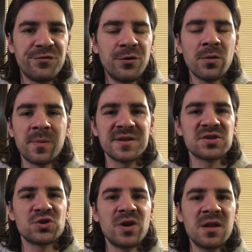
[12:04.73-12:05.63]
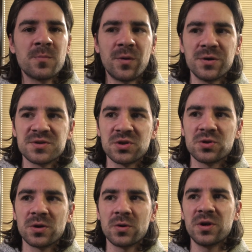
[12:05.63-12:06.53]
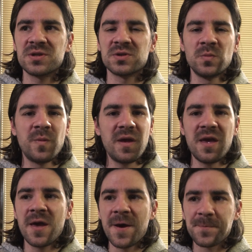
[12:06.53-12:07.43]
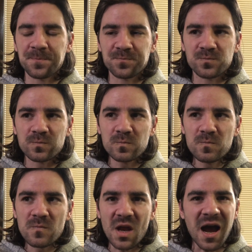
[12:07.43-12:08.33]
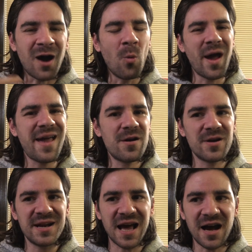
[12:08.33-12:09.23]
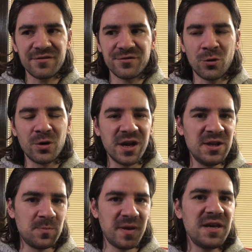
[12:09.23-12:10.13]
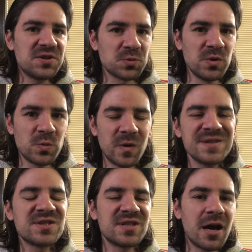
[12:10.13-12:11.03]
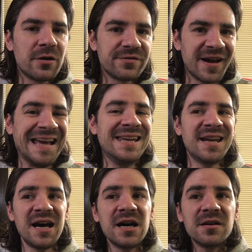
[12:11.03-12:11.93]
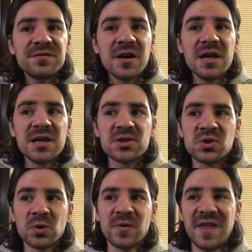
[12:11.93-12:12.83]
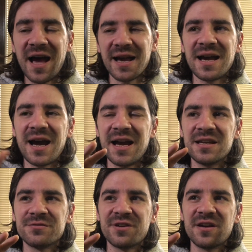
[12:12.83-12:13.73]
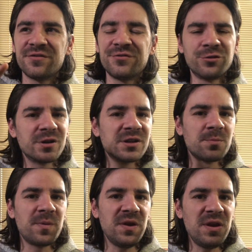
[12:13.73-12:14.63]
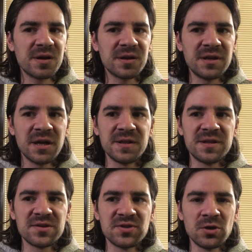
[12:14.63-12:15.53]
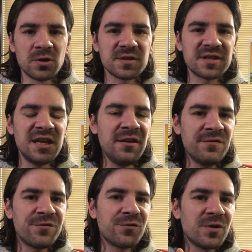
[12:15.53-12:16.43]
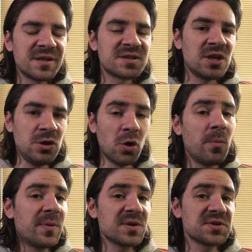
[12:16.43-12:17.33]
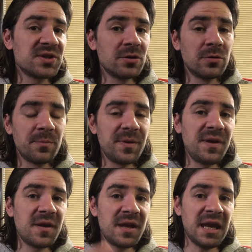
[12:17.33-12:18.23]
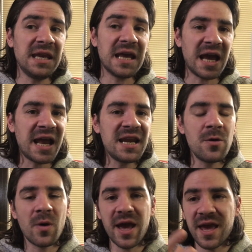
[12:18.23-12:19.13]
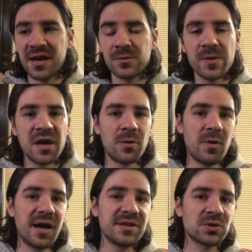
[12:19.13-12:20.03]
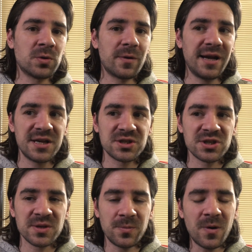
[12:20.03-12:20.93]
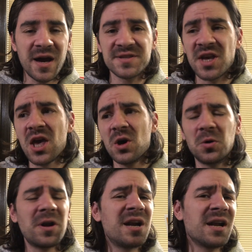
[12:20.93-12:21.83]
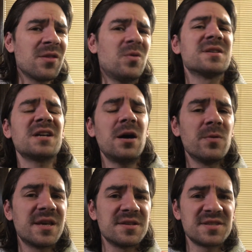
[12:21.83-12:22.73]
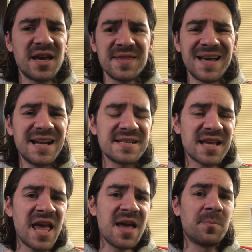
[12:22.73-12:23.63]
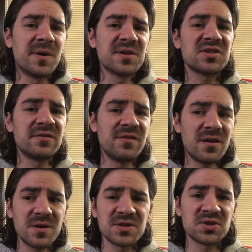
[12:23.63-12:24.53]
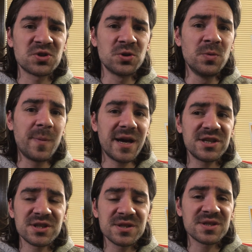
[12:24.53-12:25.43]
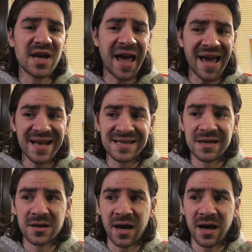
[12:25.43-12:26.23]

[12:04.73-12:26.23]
forth. But the Strength points that you're going to be aware enough or in peace with oneself enough so that kind of a foreign opinion does not influence your personal opinion in any way, career-wise or relationship-wise. Or in other words, how we can say it, that is a perseverance, true patience and